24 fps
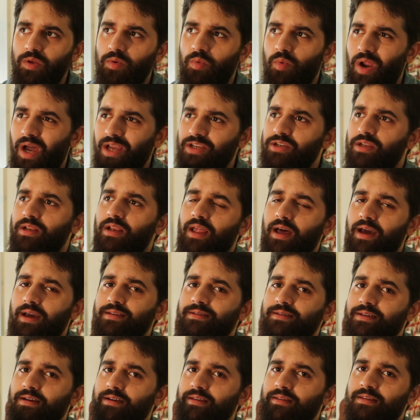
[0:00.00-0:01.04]
you
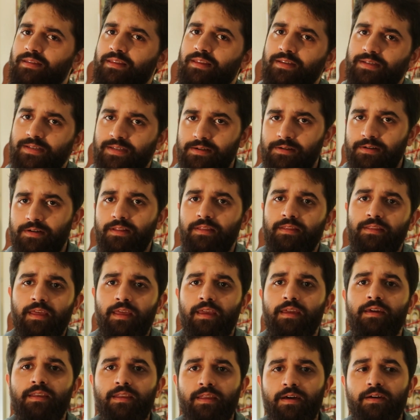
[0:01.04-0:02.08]
rationalize a certain
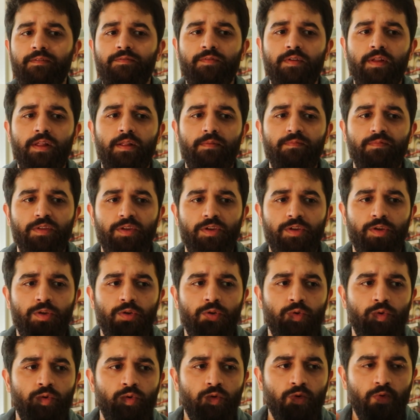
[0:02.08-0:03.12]
thing enough,
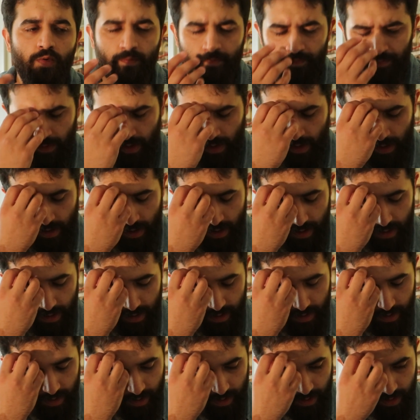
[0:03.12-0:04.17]
you
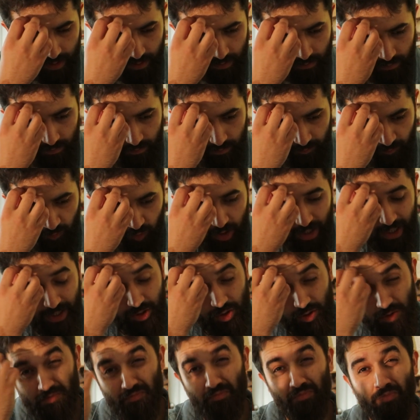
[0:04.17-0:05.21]

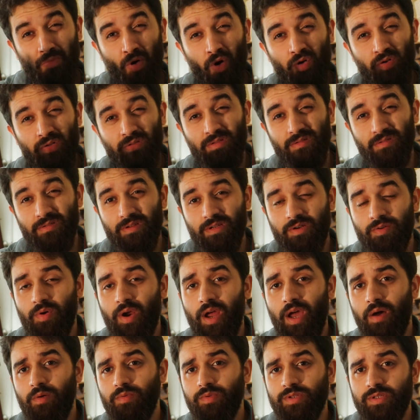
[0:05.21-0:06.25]
forget your moral
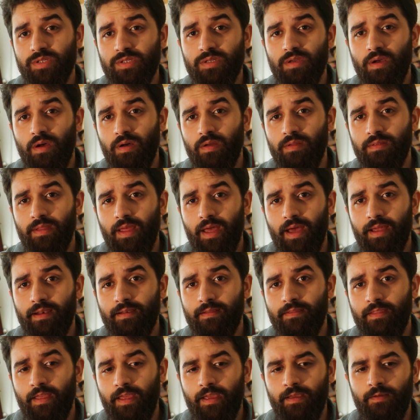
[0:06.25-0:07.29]
grounds on
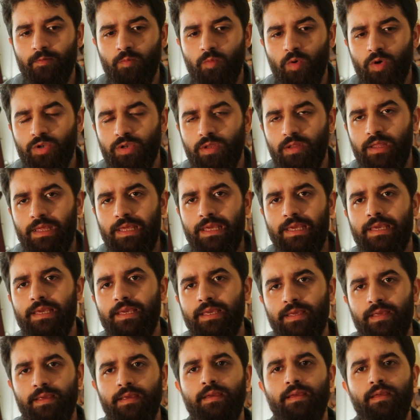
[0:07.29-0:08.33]
that thing. What
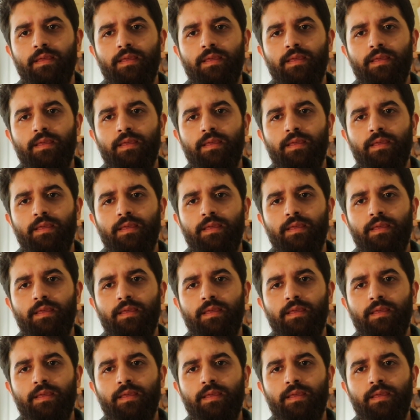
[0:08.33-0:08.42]
he